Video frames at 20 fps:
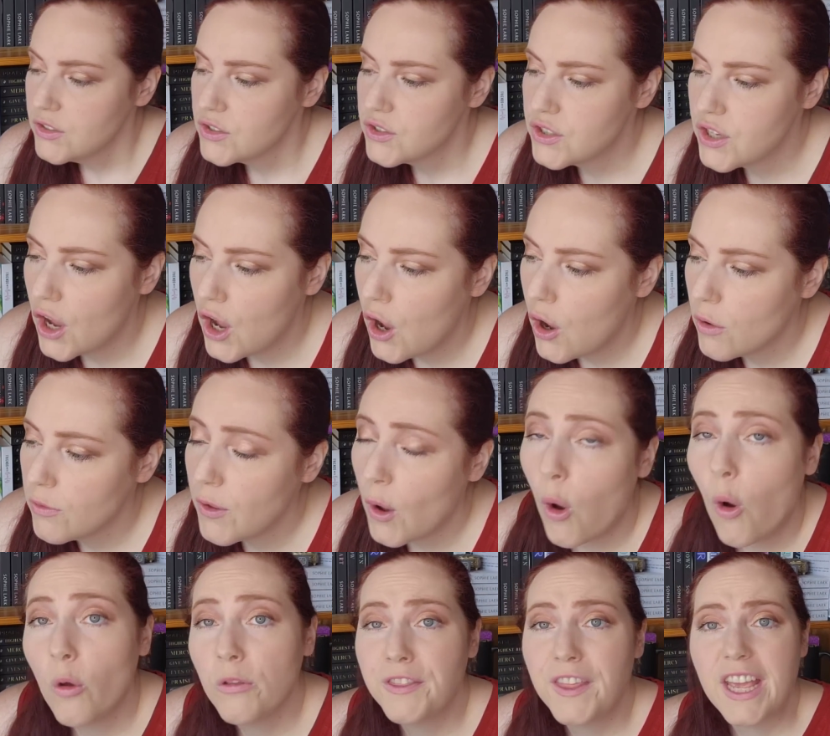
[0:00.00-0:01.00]
So the
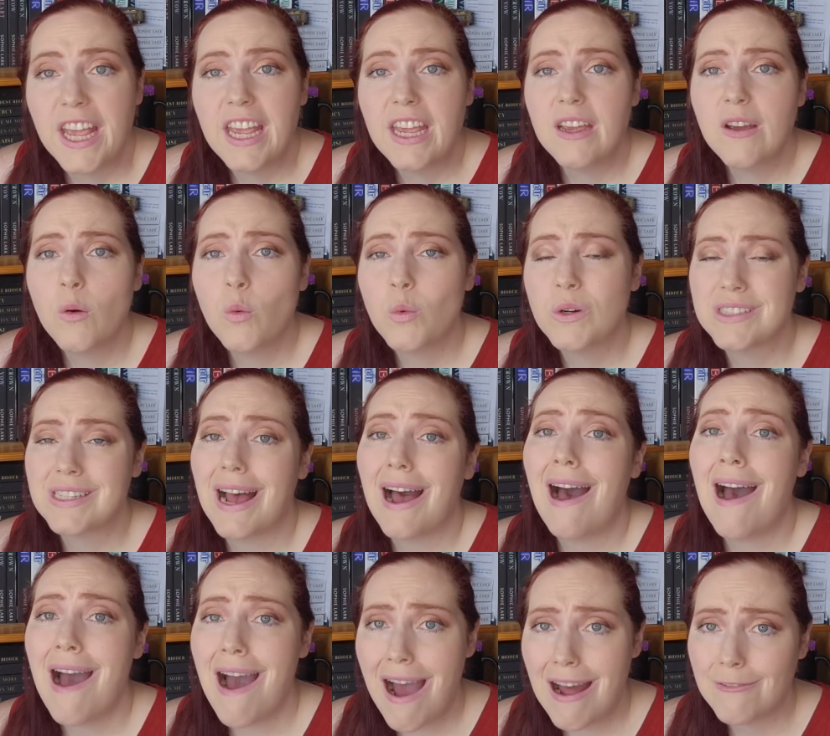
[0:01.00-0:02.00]
whole thing was a
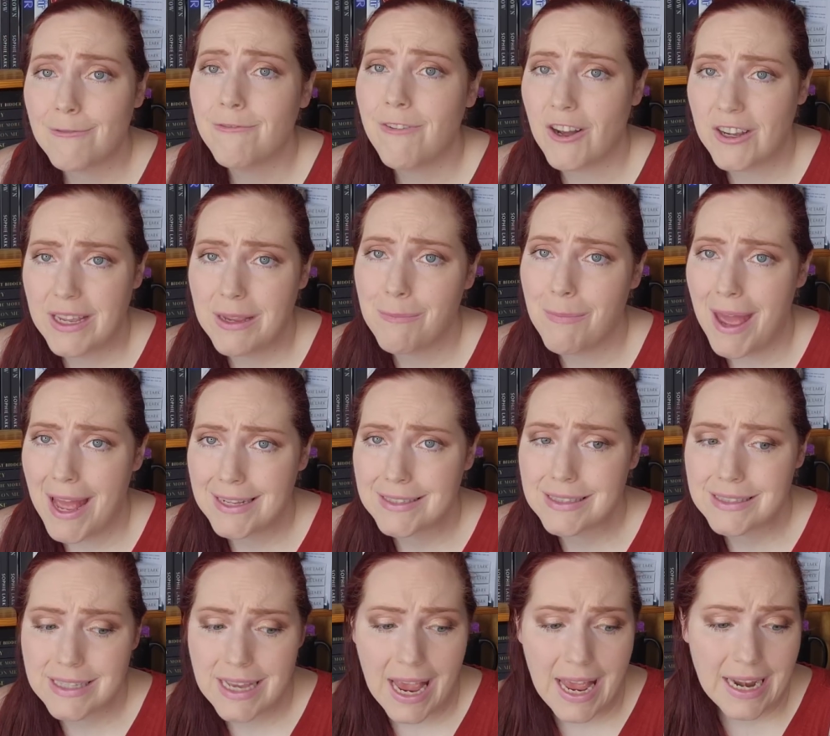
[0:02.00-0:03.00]
hot fucking
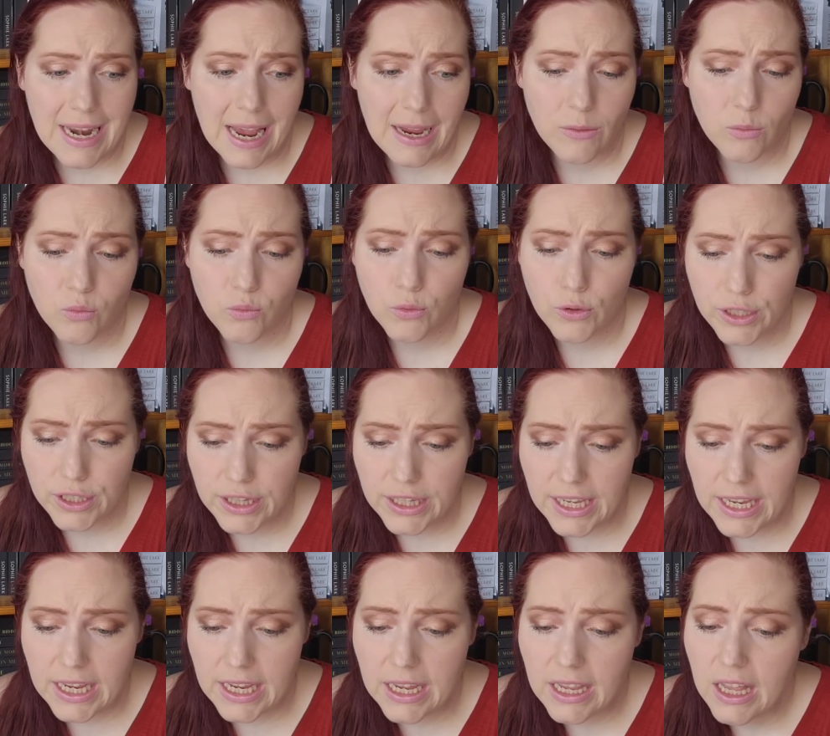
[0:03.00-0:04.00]
mess, and I
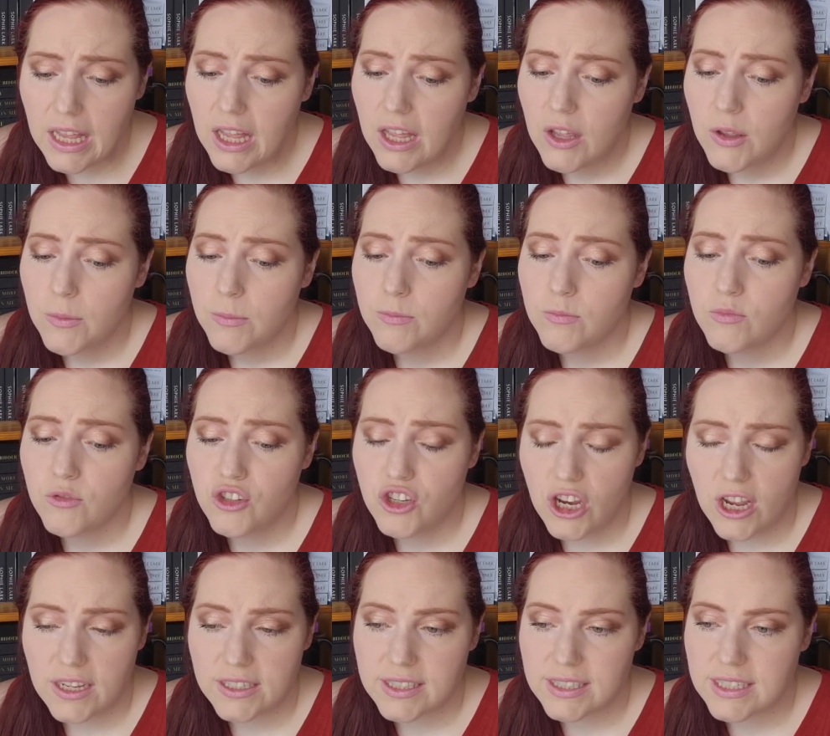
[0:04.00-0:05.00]
really
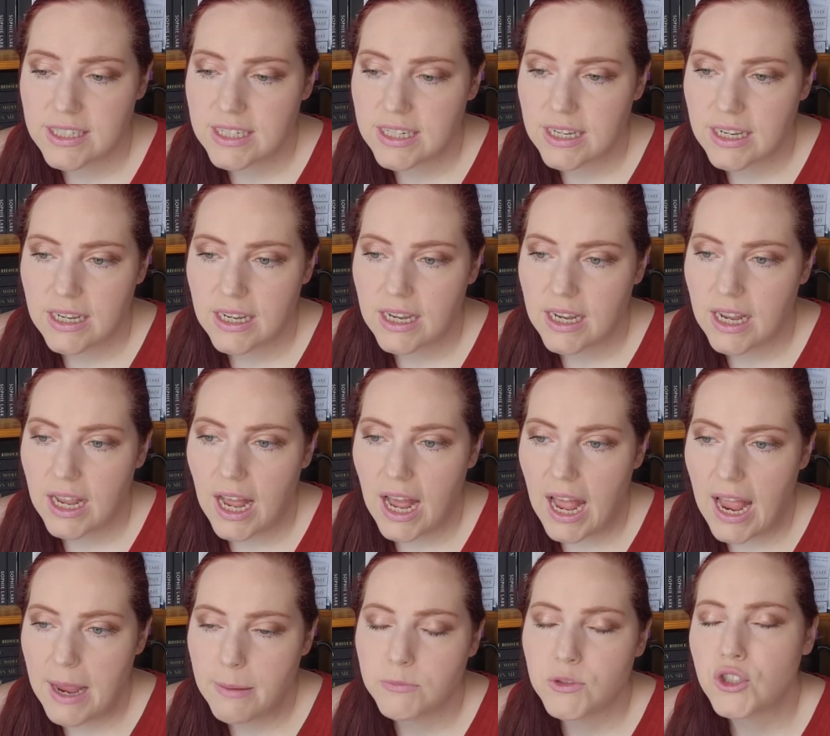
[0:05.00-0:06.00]
just
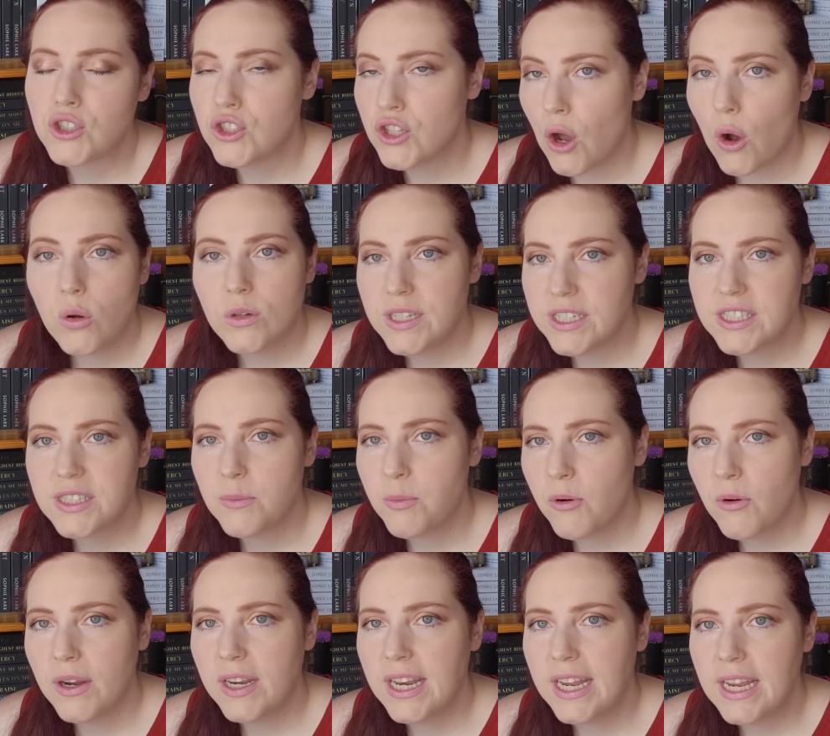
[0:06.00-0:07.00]
am so
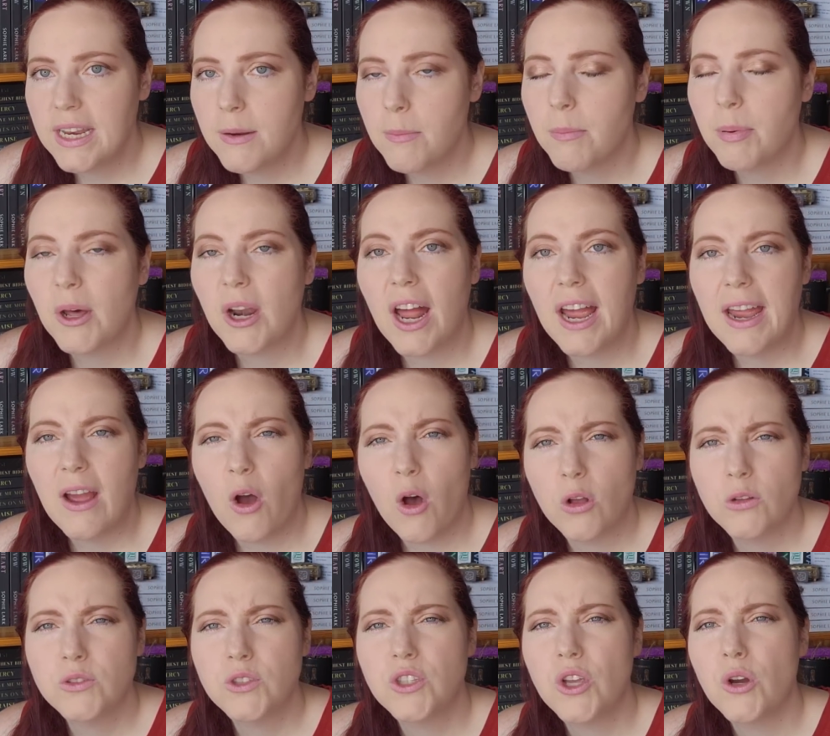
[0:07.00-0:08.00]
disappointed, but I
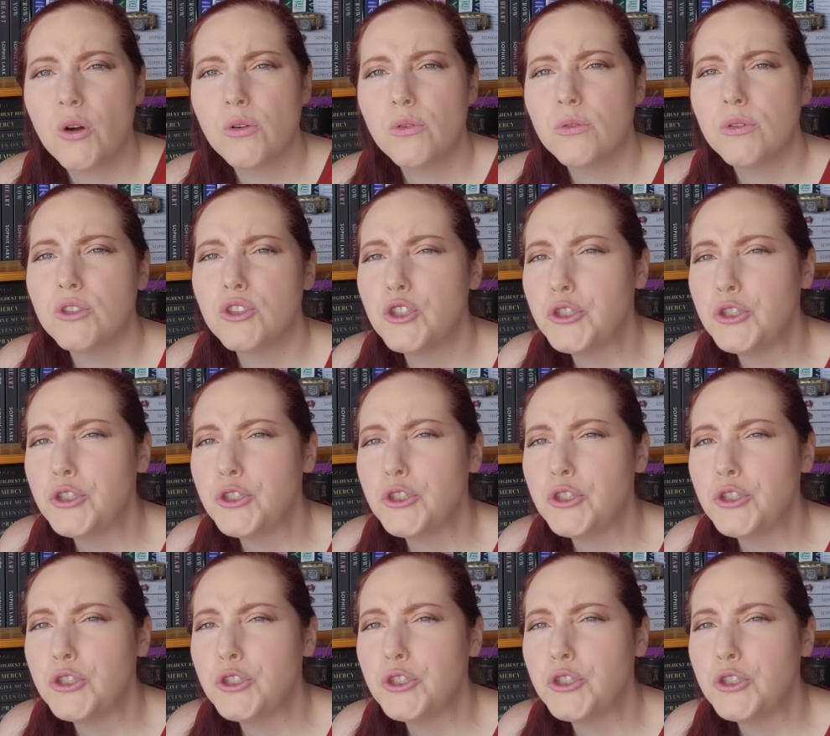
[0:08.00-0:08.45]
also